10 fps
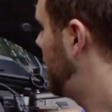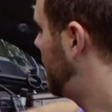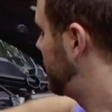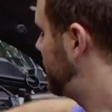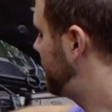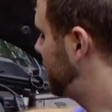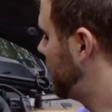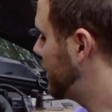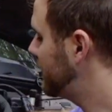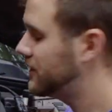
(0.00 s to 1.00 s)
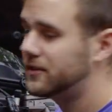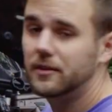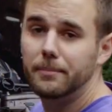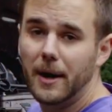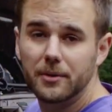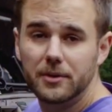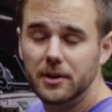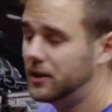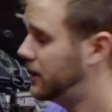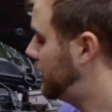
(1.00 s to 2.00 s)
As long as this is
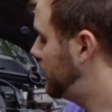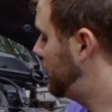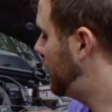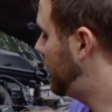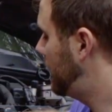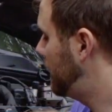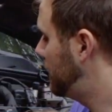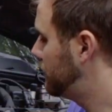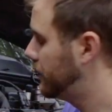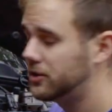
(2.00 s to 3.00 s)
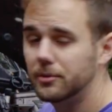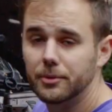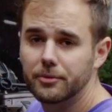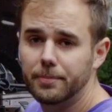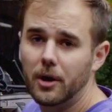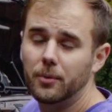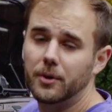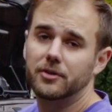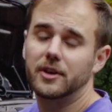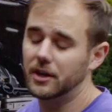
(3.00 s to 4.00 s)
mounted in a reasonable spot
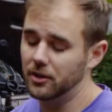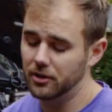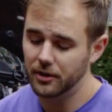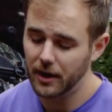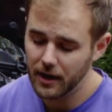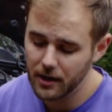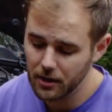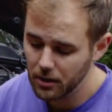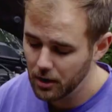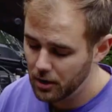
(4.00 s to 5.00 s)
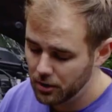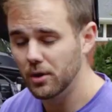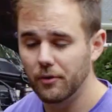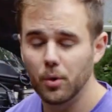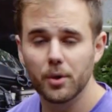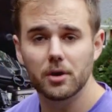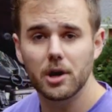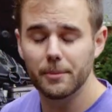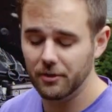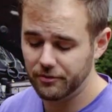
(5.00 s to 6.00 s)
where it's getting good air, you have oil
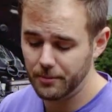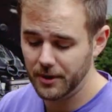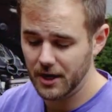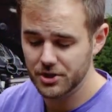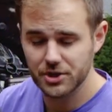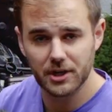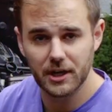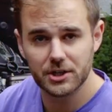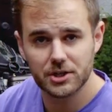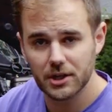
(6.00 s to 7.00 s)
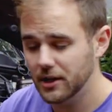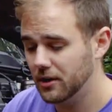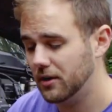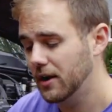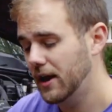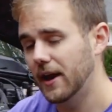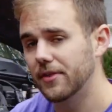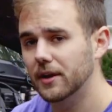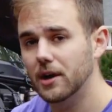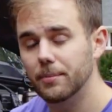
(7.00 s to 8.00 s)
coming from the engine into here
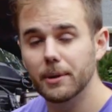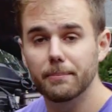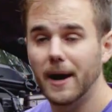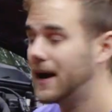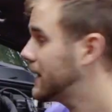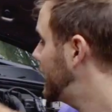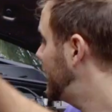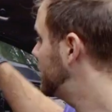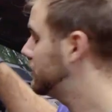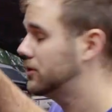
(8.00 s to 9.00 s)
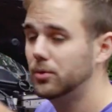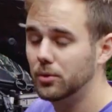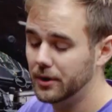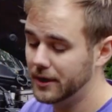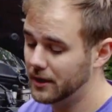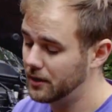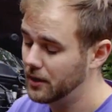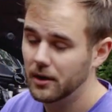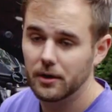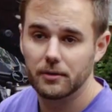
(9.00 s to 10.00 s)
and then coming back and cooling it
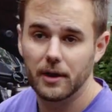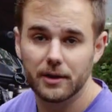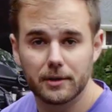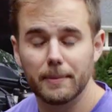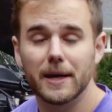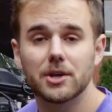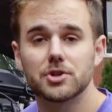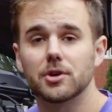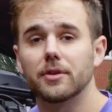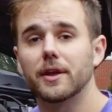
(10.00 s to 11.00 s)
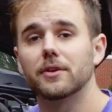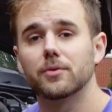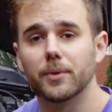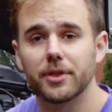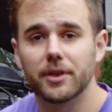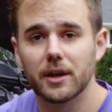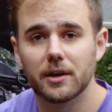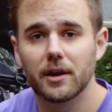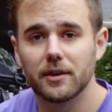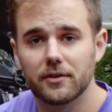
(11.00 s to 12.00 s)
and making sure that it's
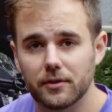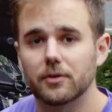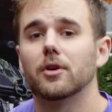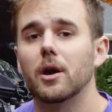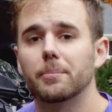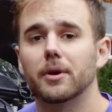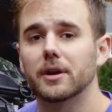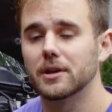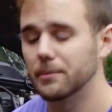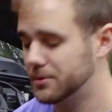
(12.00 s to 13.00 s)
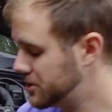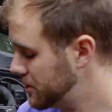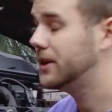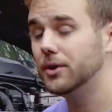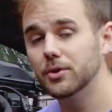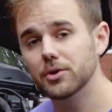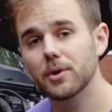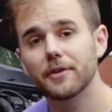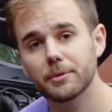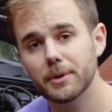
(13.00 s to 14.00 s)
within a certain operating temperature. Now you
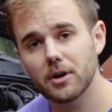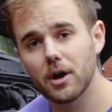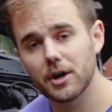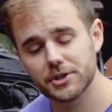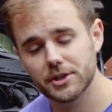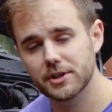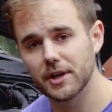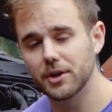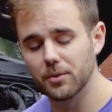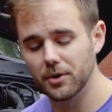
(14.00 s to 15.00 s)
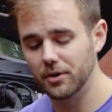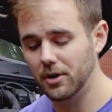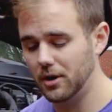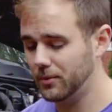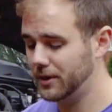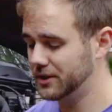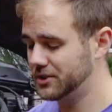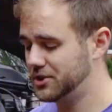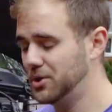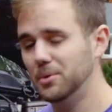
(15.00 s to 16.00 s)
do have to be cautious that you are not
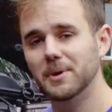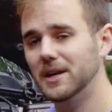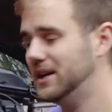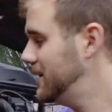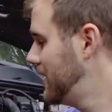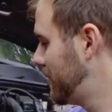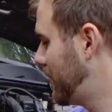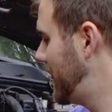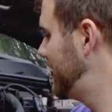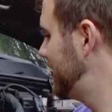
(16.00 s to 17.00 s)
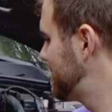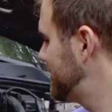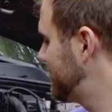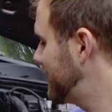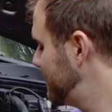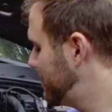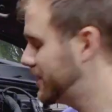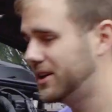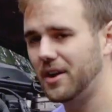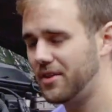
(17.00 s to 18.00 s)
running too many radiators in front of
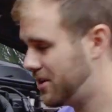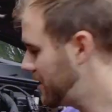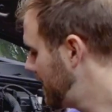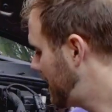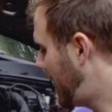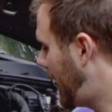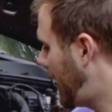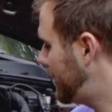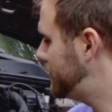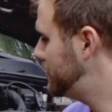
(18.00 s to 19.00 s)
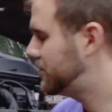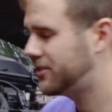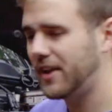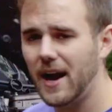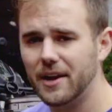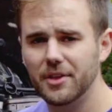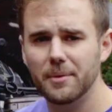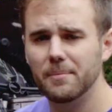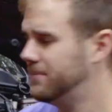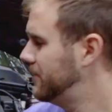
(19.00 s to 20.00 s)
one another. As you stack
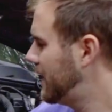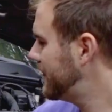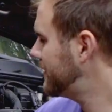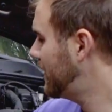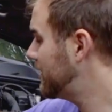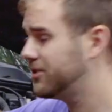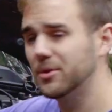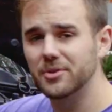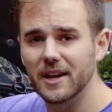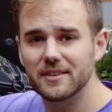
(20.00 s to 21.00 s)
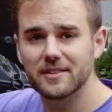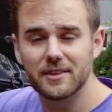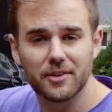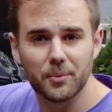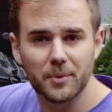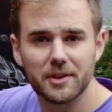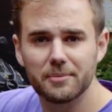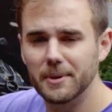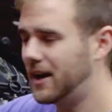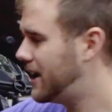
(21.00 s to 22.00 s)
them, less airflow gets to the
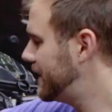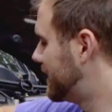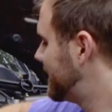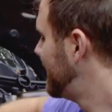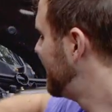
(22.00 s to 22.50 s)
ones behind it.